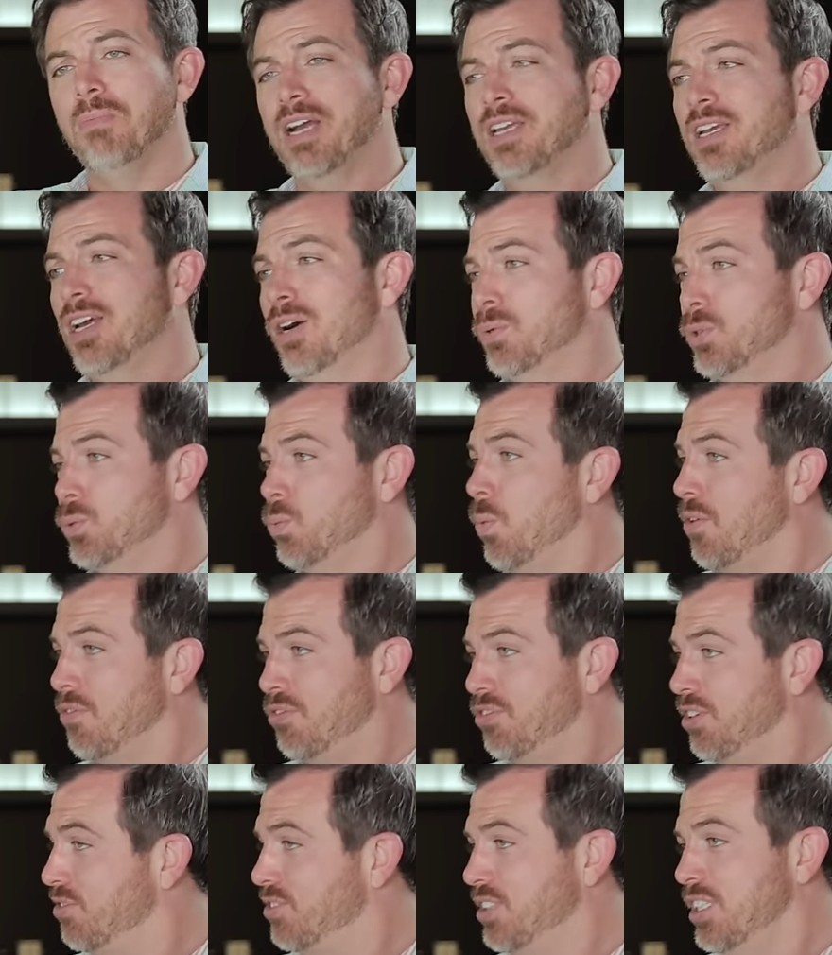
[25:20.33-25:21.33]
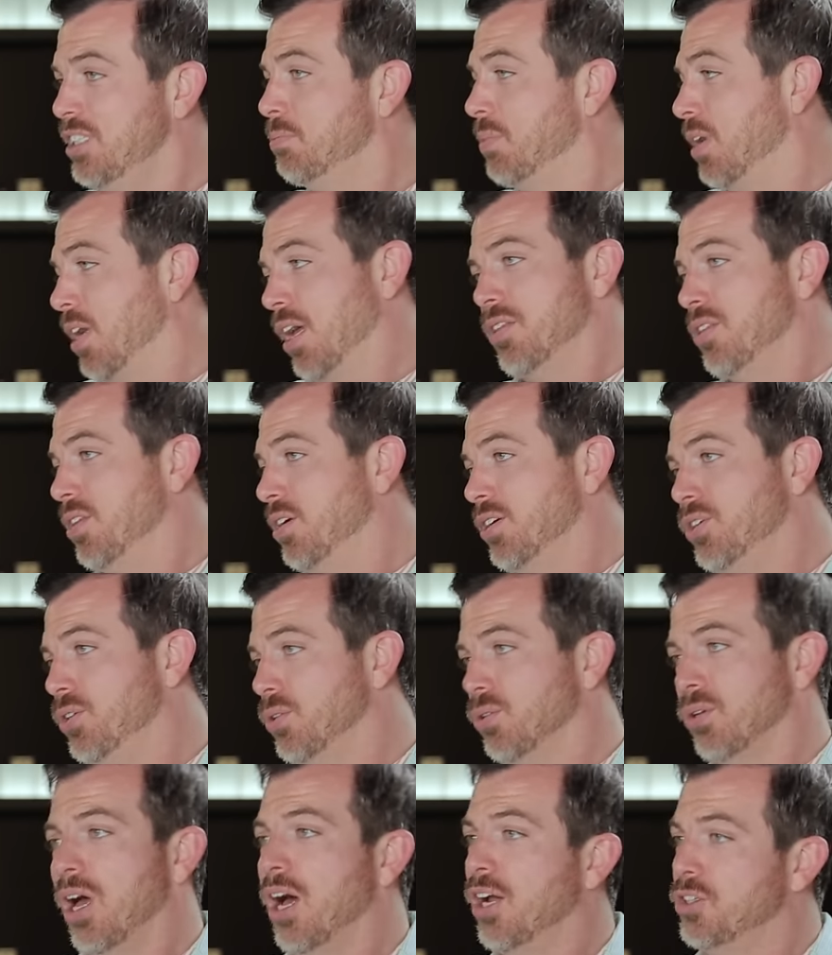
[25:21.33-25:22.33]
My gut was $150,000, but I think
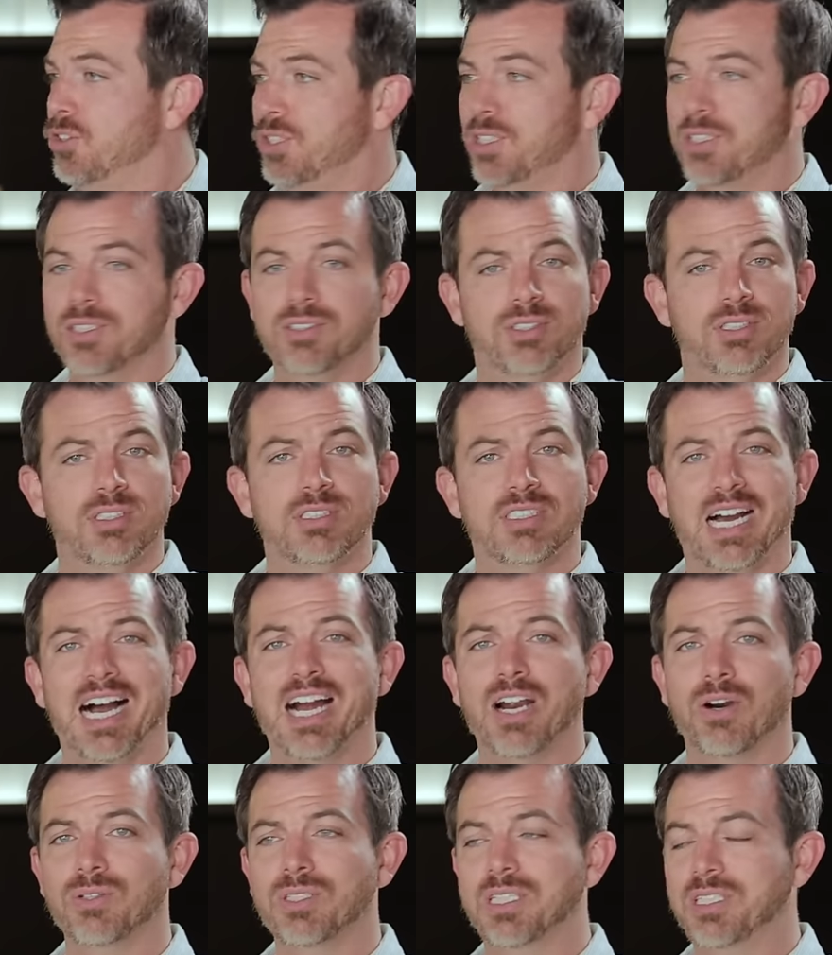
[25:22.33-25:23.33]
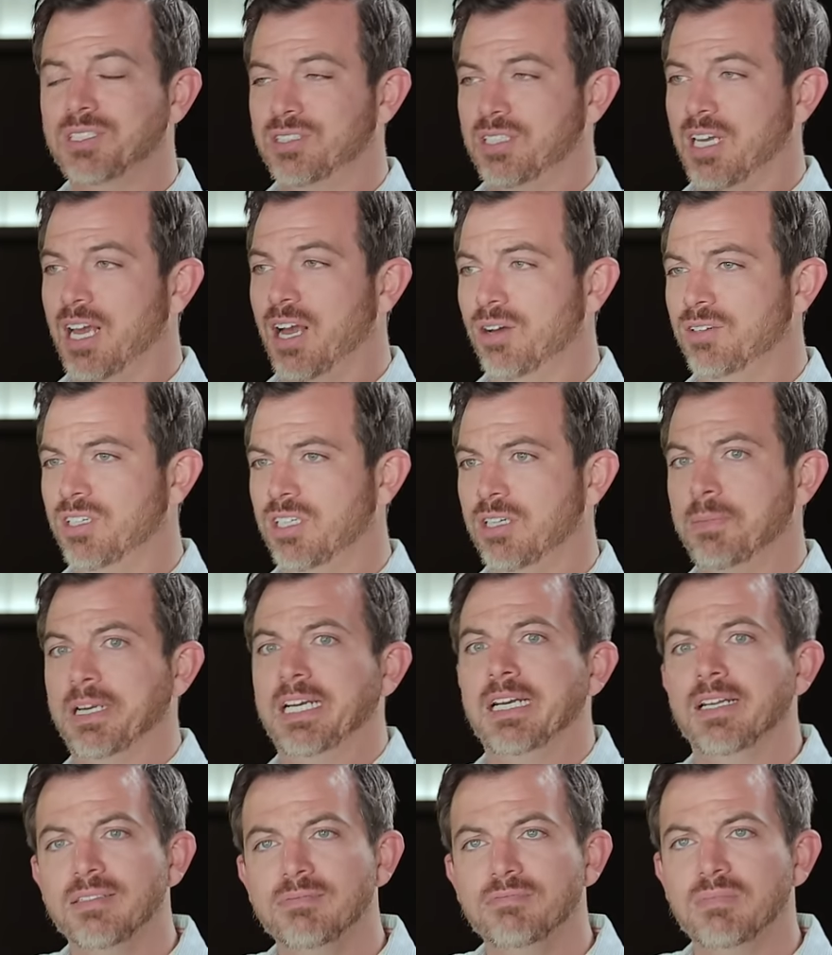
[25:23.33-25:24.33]
your logic is entirely sound. I
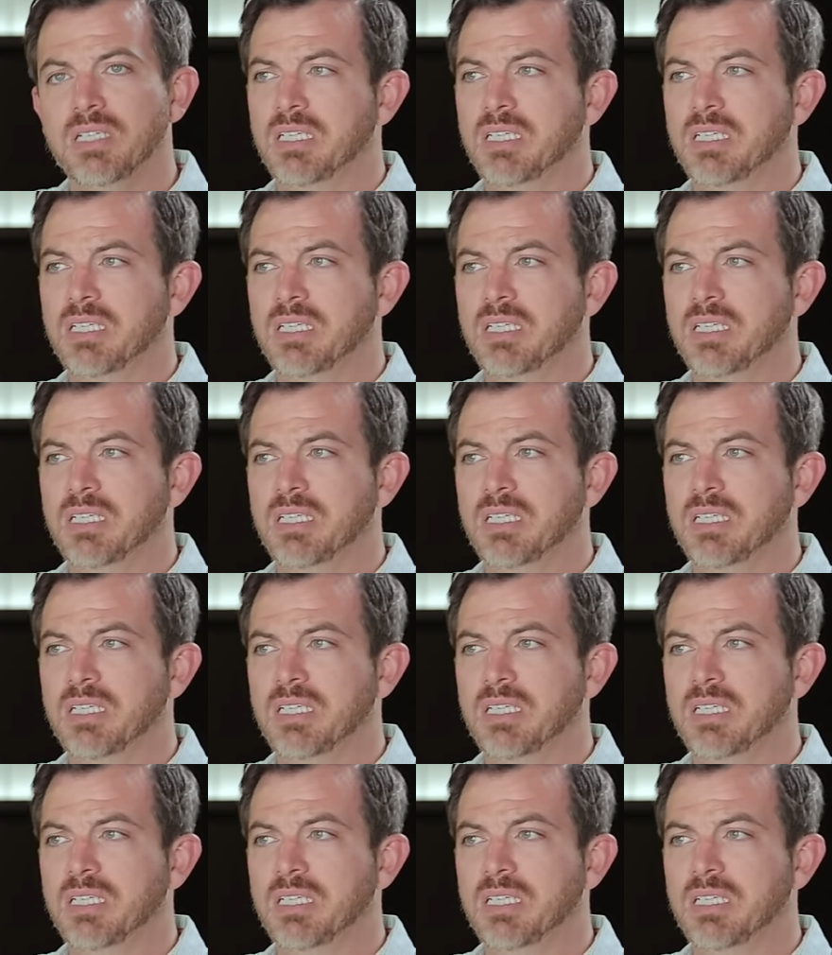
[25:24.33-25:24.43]
mean,